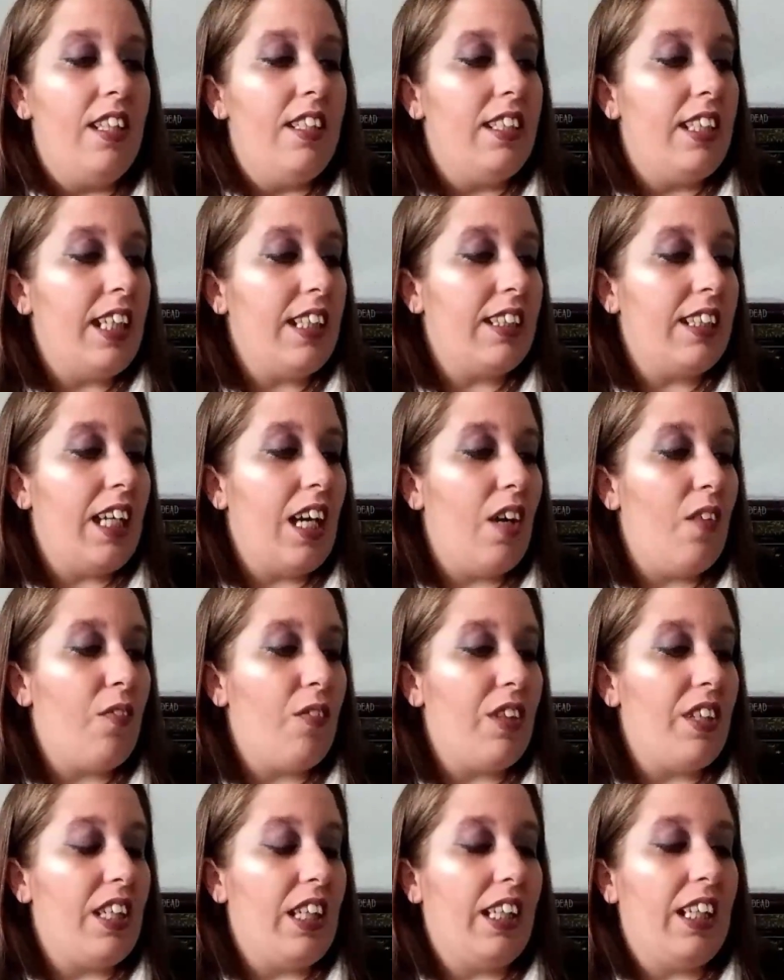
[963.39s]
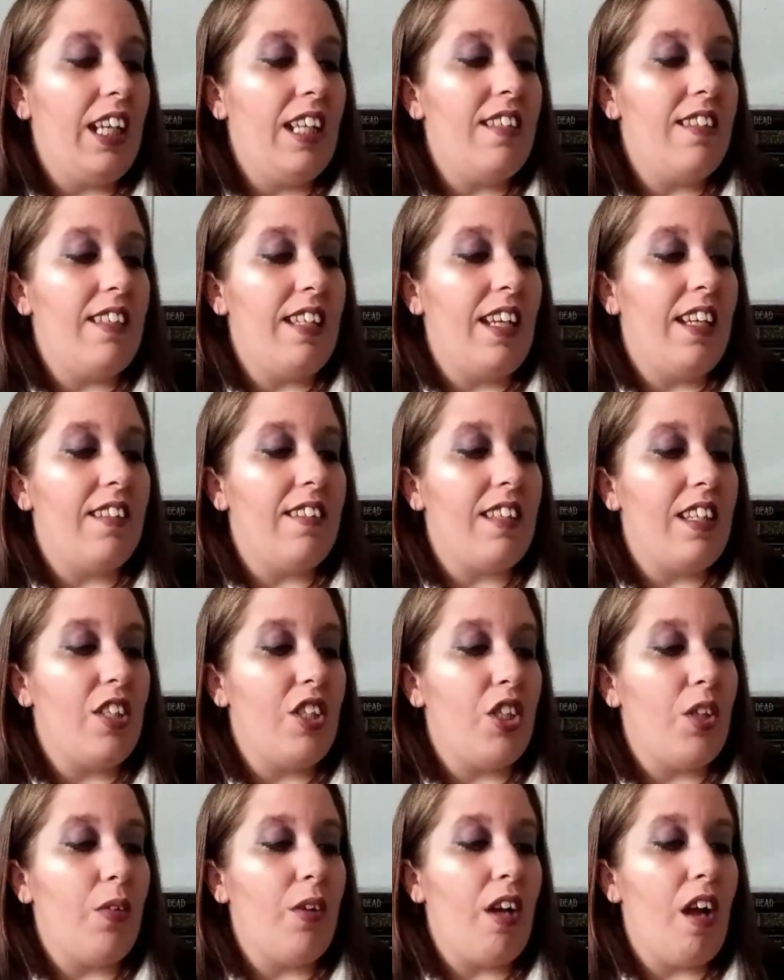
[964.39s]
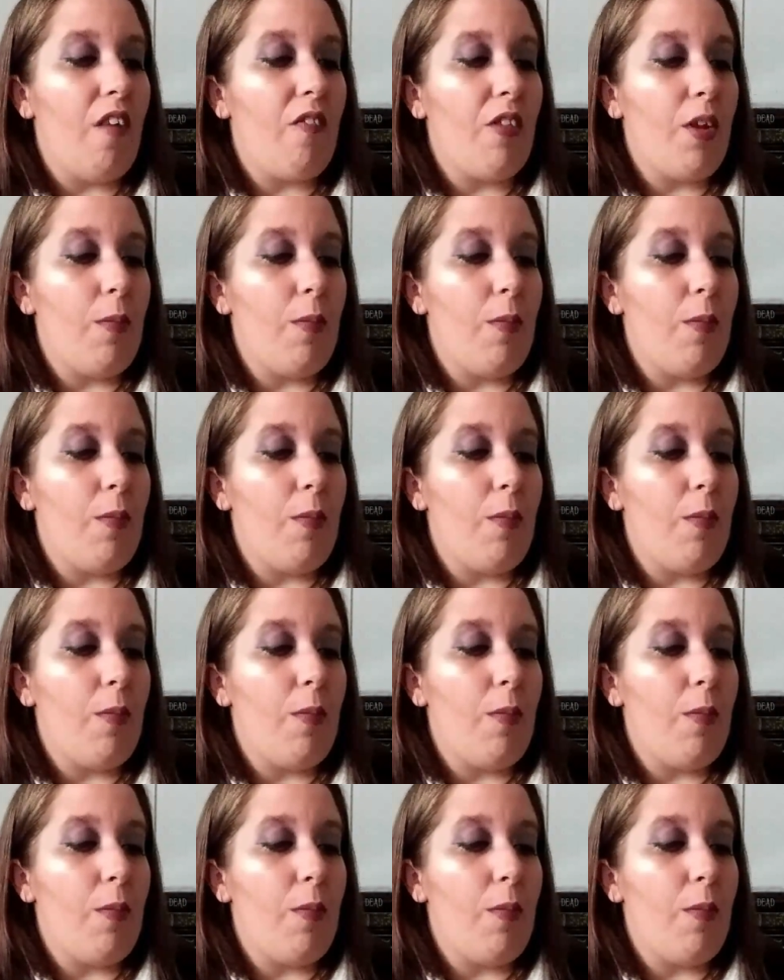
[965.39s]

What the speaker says: decked out for the Decades dance and showing off